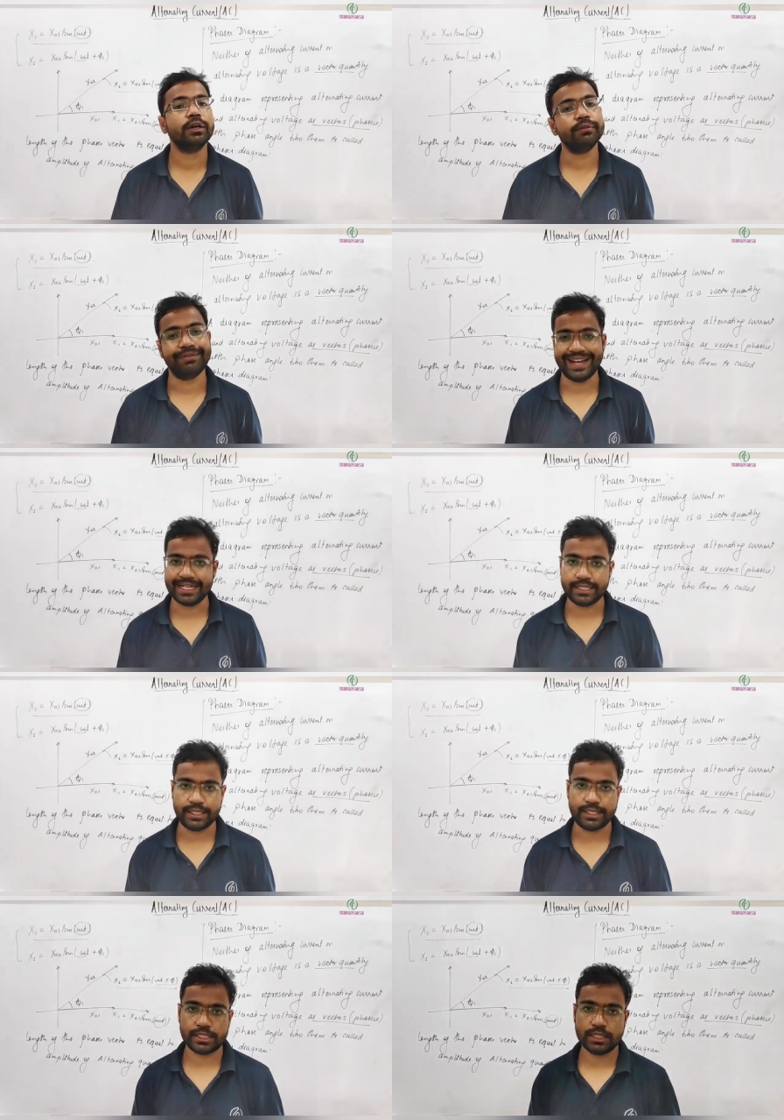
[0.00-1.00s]

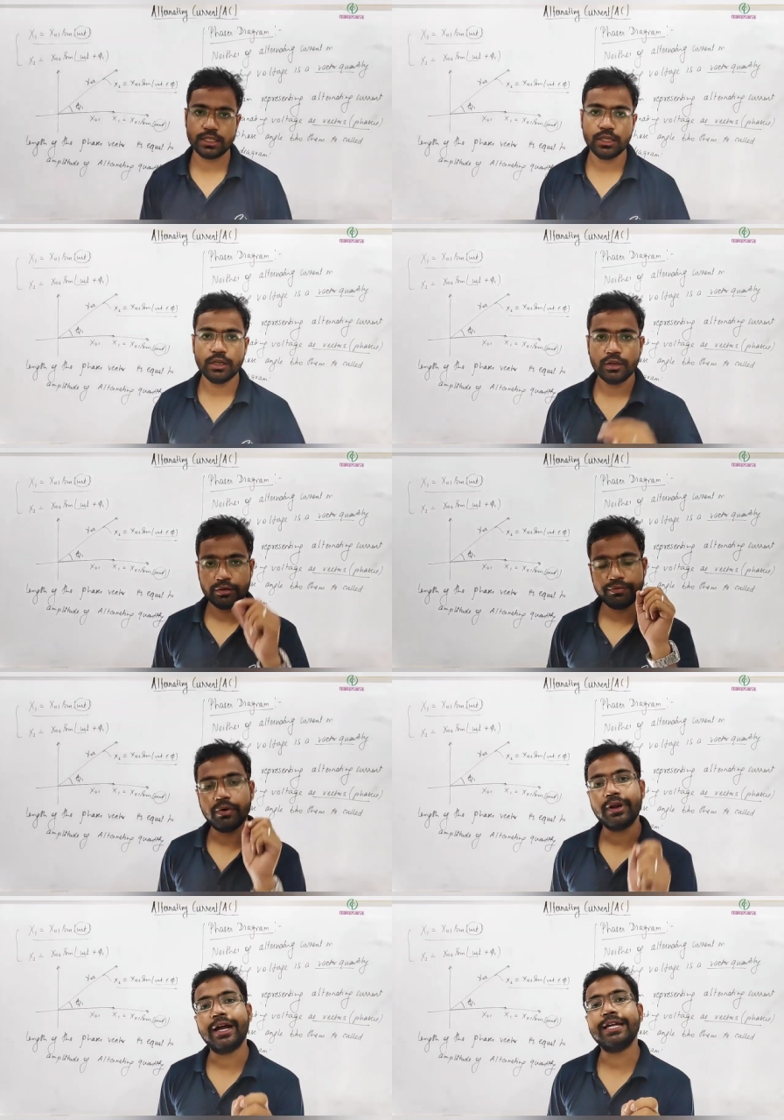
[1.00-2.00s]
vectors.
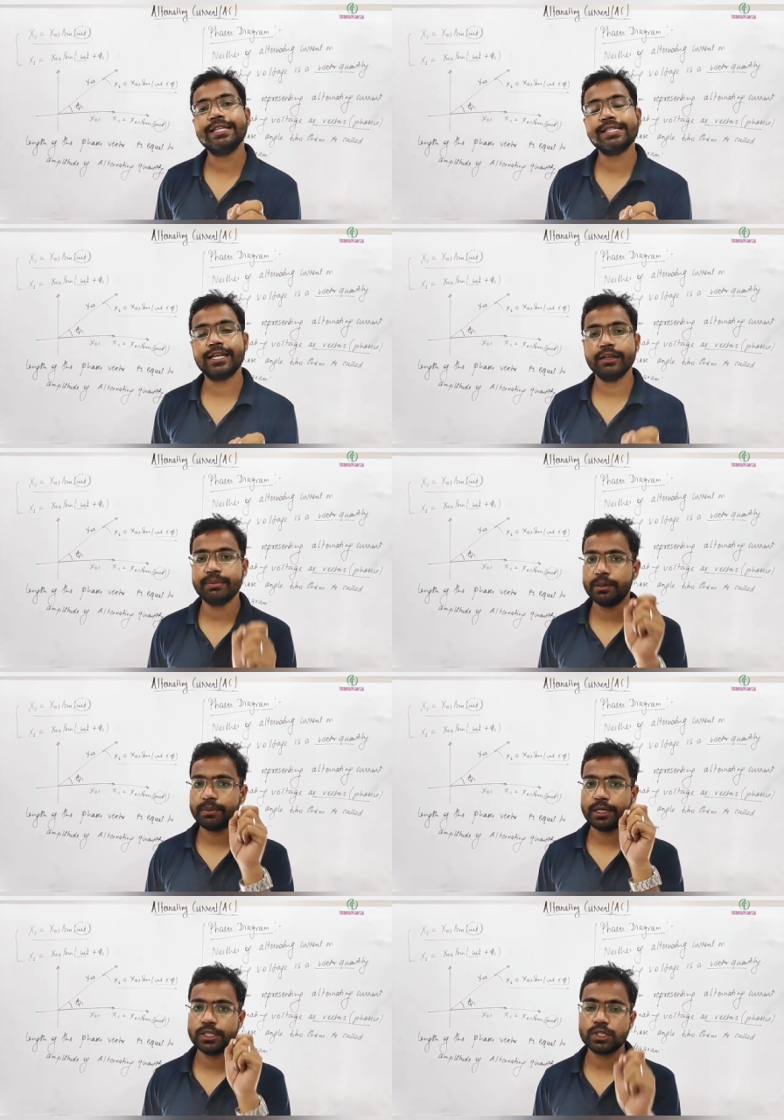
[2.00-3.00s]
For understanding
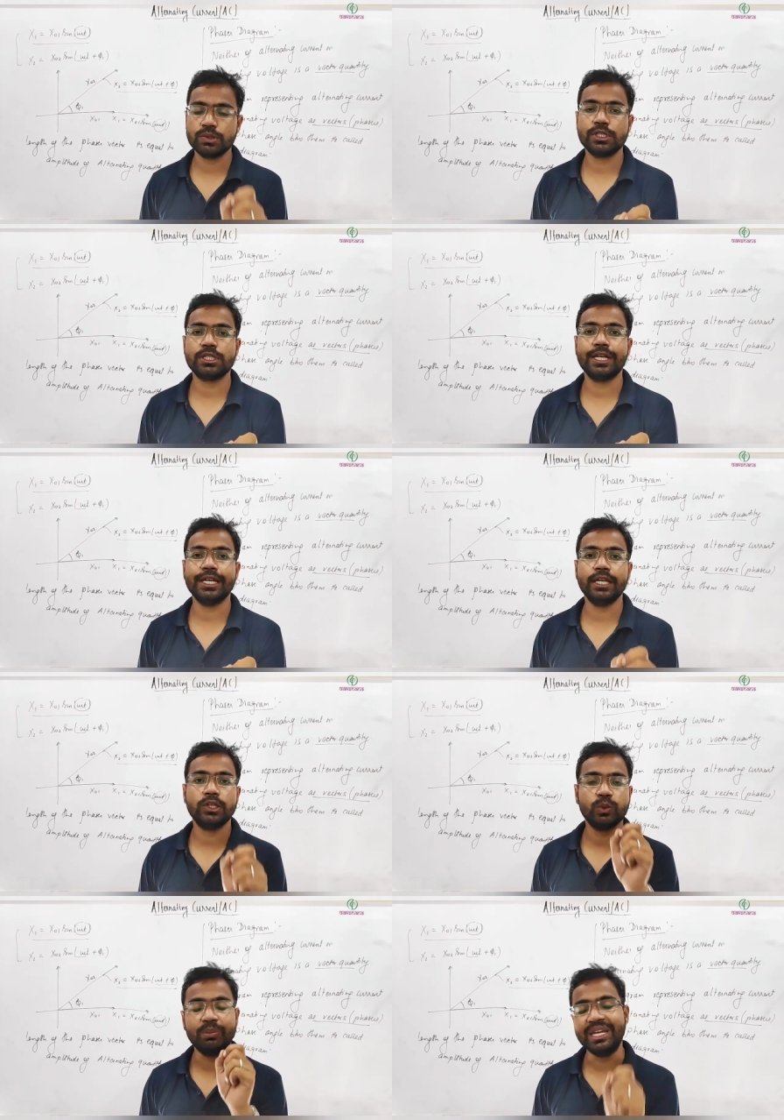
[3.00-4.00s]
purpose, to study,
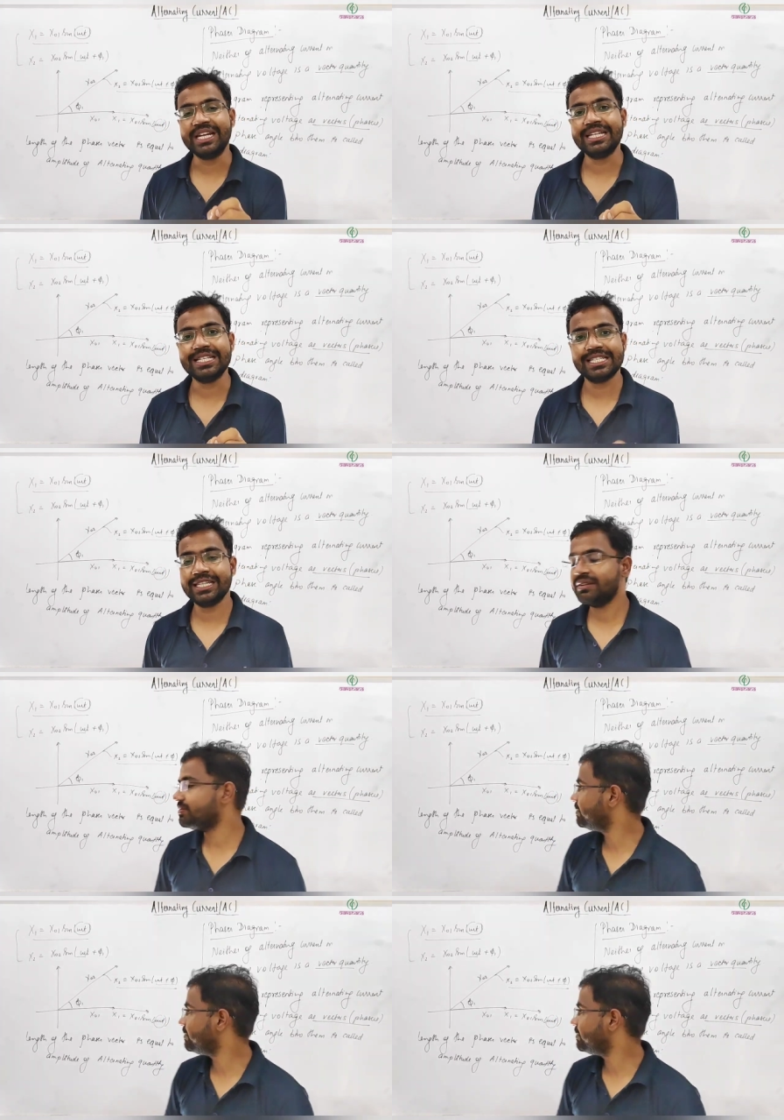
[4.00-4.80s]
to make it easy,